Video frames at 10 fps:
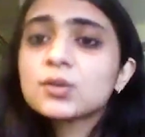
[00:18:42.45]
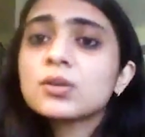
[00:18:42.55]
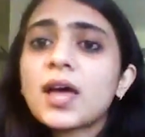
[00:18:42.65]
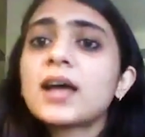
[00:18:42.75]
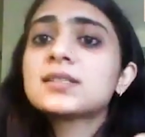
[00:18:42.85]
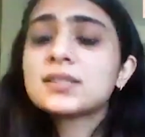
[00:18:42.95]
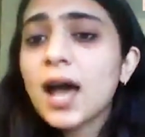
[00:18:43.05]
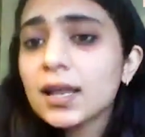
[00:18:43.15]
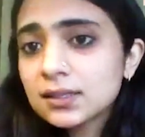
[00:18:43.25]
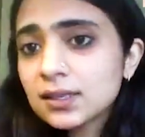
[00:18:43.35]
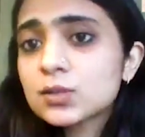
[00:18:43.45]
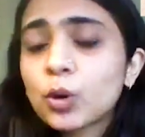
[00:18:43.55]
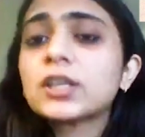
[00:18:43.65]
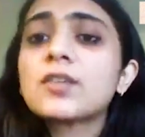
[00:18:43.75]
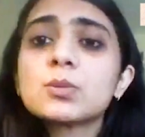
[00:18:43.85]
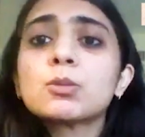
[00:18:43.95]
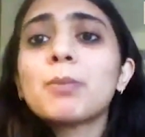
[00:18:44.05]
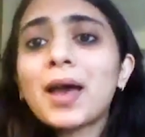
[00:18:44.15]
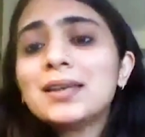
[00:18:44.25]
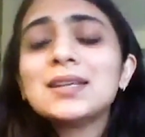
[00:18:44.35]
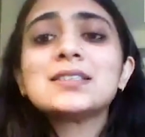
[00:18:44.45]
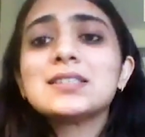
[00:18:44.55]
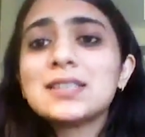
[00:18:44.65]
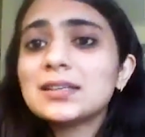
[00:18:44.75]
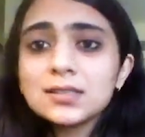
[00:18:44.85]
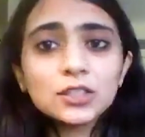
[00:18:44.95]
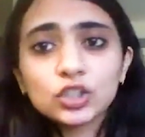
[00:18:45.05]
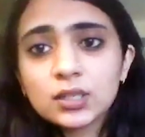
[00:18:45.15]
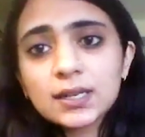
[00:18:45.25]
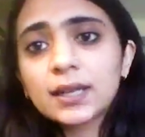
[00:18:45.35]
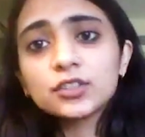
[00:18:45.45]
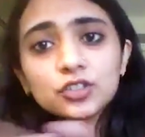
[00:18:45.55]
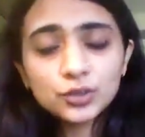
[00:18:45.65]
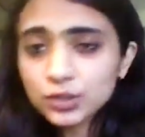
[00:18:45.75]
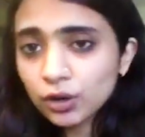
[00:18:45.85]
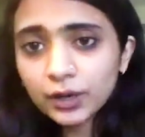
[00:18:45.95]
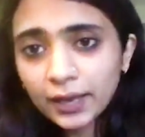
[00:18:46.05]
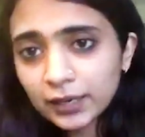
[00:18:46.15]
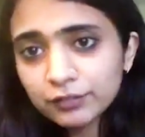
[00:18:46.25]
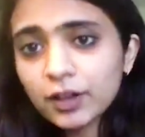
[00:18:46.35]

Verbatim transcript: So that, that is what gives him the mandate to take decisions like introducing organic